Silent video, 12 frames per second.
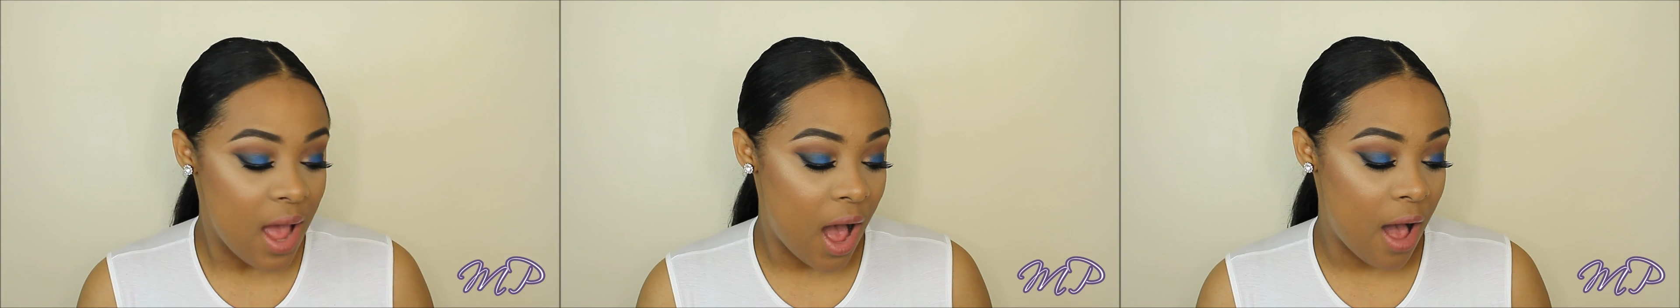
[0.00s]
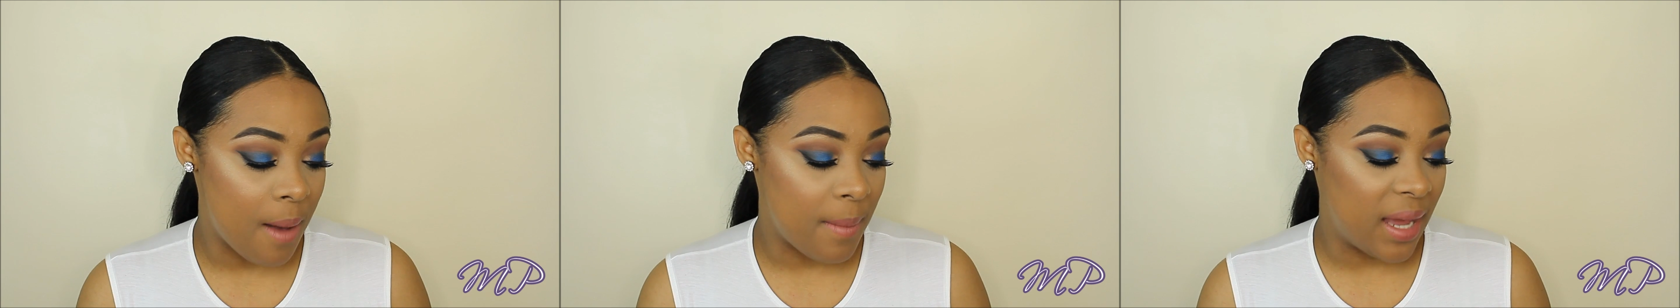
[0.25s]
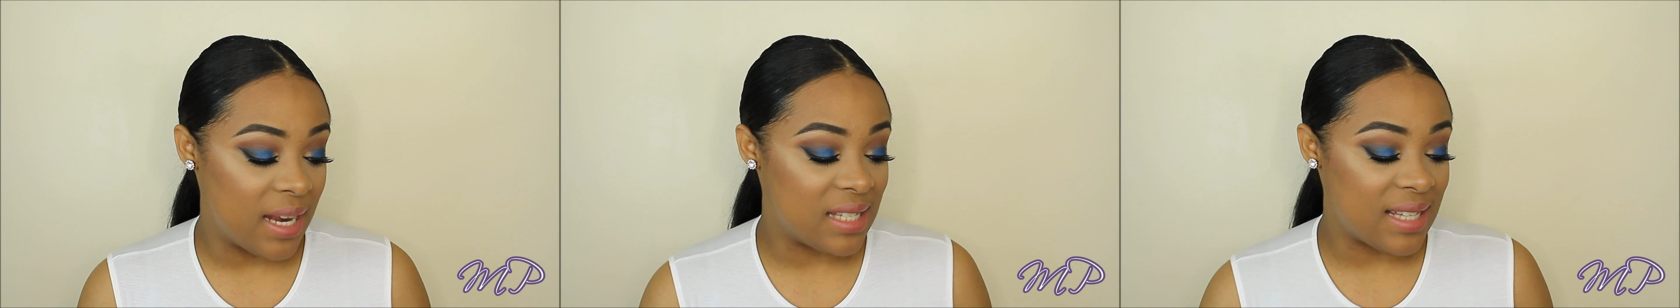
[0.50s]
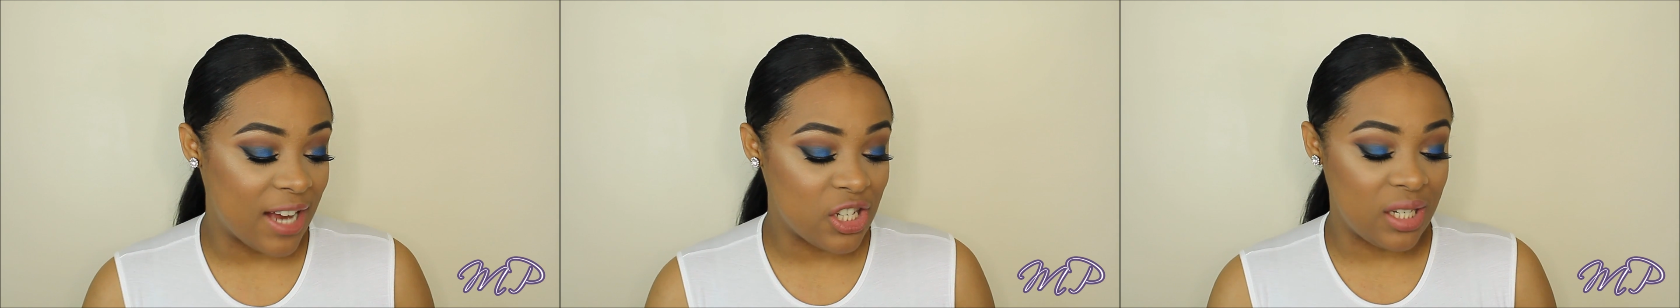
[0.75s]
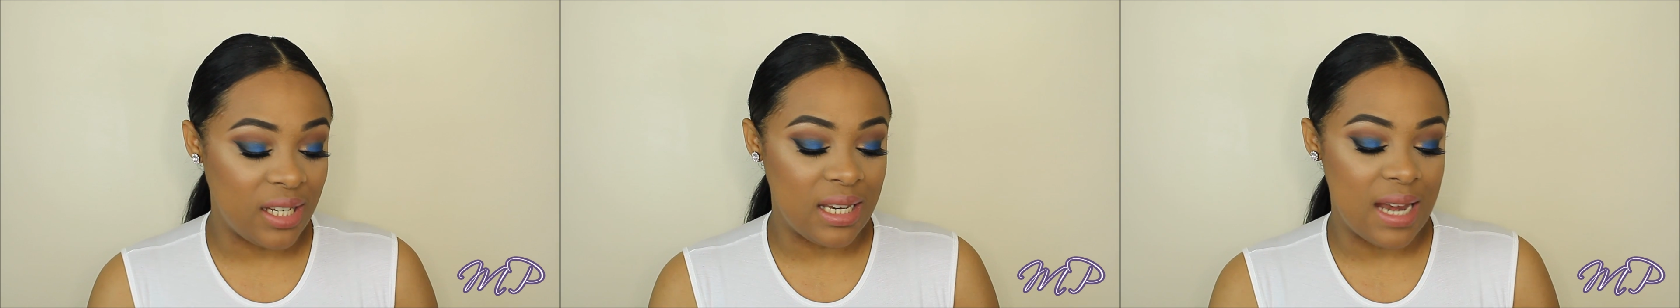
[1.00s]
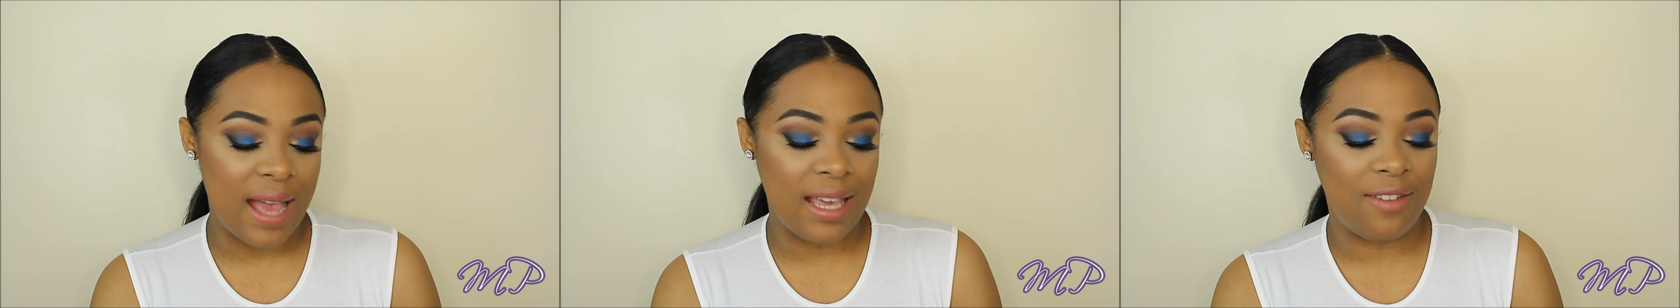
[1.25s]
And it's actually
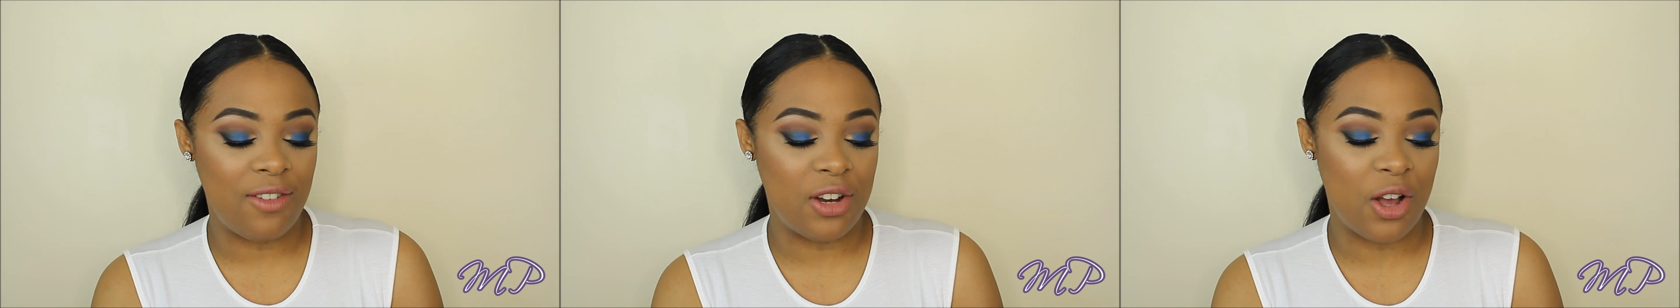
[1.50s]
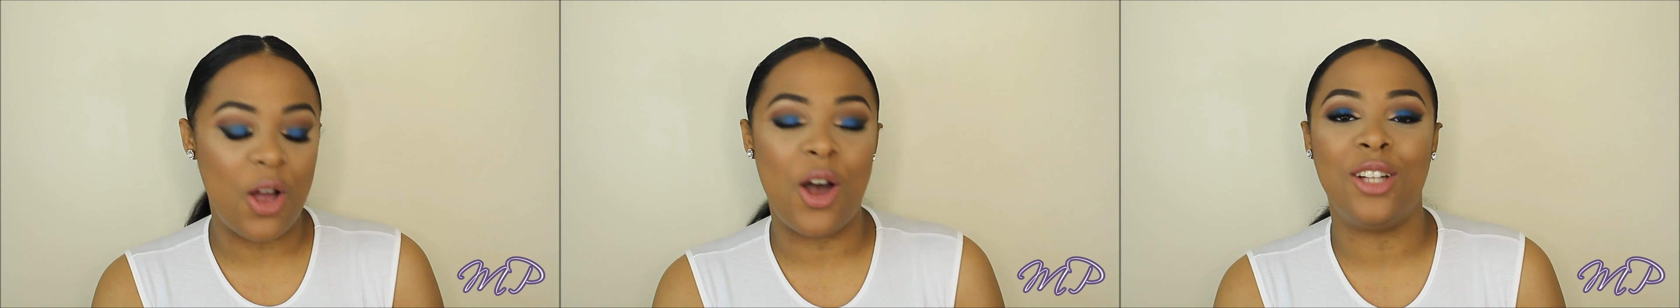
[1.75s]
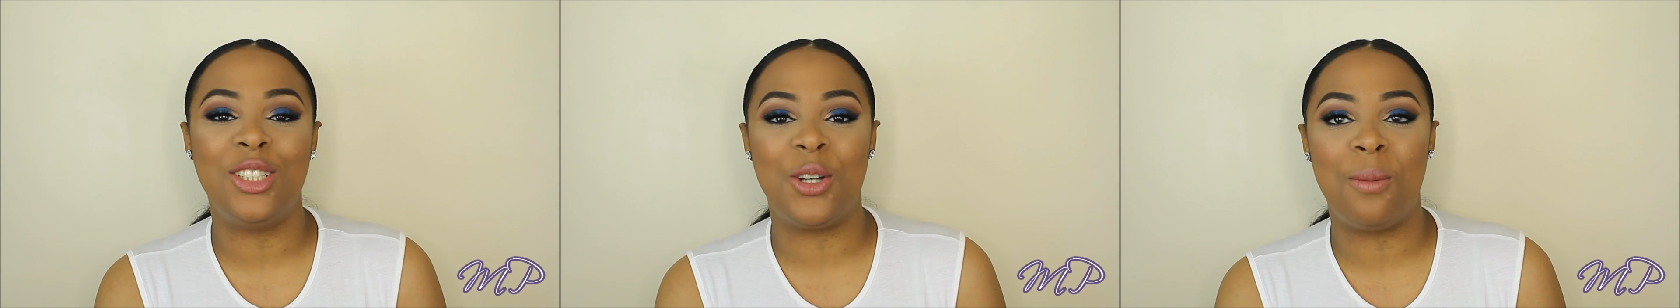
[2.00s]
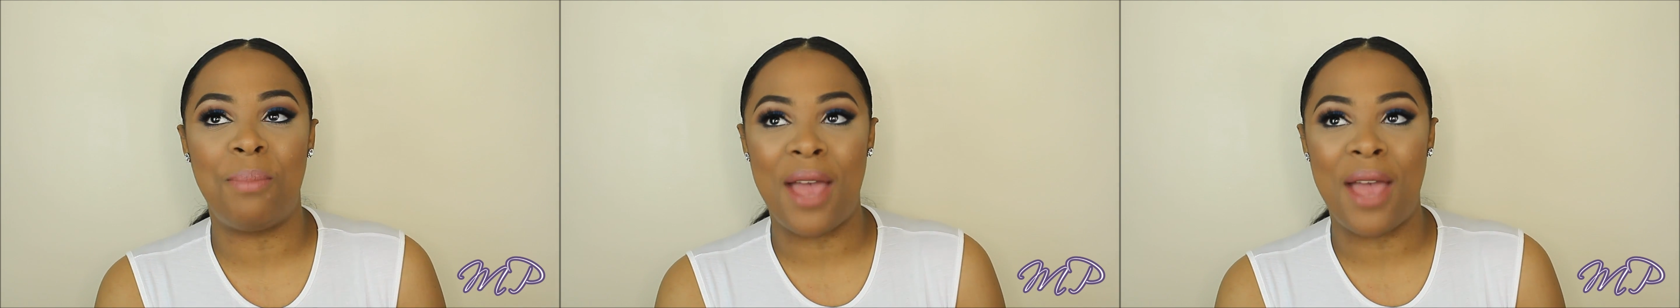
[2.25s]
not even a contour